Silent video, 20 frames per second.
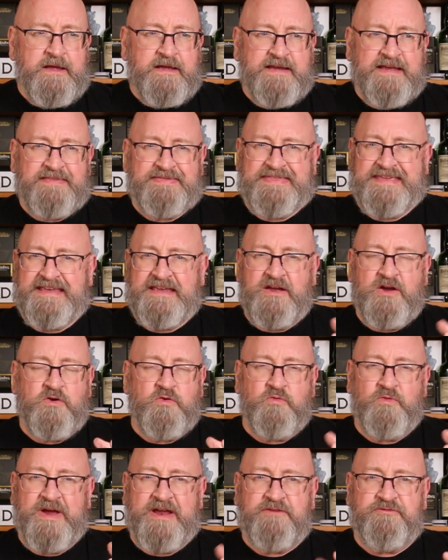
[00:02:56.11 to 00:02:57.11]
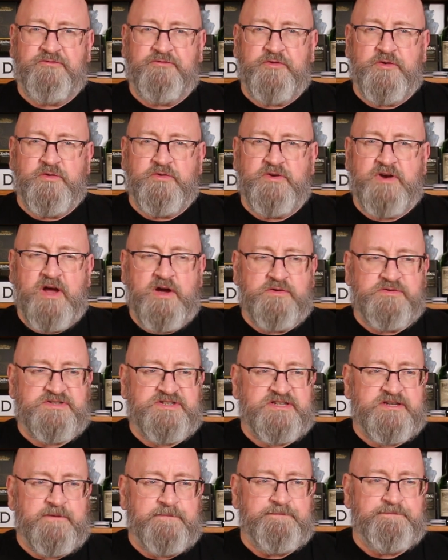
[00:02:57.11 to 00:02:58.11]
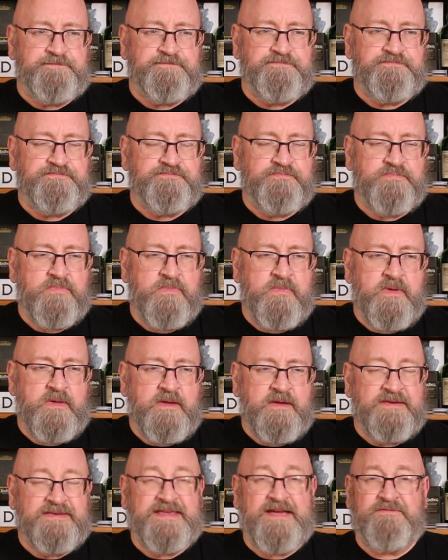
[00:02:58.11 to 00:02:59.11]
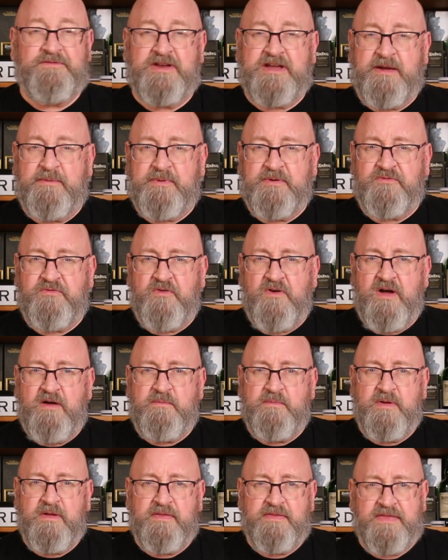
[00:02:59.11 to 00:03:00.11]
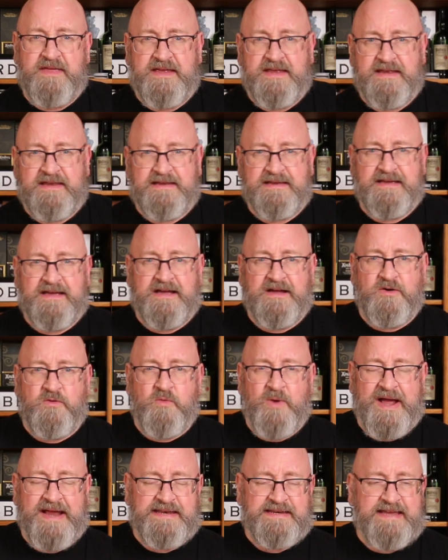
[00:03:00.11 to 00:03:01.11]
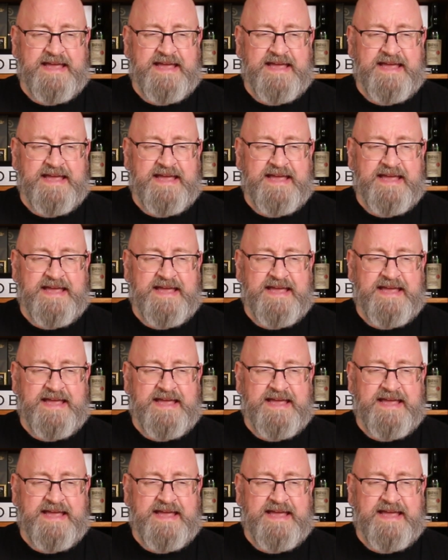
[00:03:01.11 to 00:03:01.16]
Get the red fruit notes, definitely coming from the wine